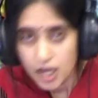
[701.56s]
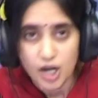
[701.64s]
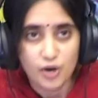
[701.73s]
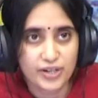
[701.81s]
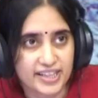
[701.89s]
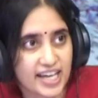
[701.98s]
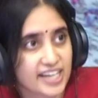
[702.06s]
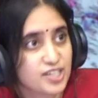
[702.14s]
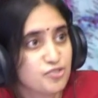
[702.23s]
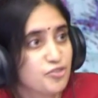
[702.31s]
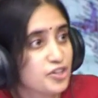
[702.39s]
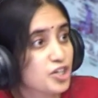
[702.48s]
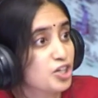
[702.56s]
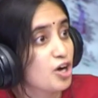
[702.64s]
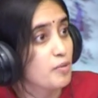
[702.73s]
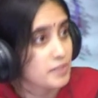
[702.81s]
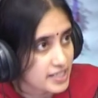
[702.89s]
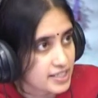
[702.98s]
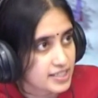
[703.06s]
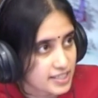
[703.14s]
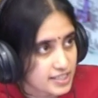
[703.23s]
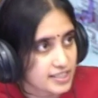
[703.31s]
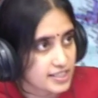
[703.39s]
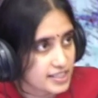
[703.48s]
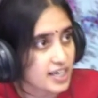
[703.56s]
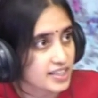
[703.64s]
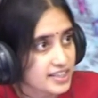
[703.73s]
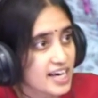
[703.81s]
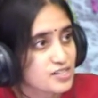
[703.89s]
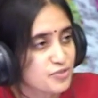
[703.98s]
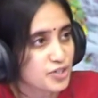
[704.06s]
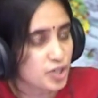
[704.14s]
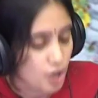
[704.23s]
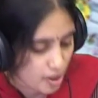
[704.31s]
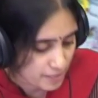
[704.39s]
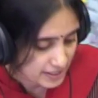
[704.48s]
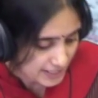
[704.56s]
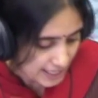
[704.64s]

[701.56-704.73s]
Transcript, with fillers: Okay, thank you for your comment. Yeah, thanks for your comment.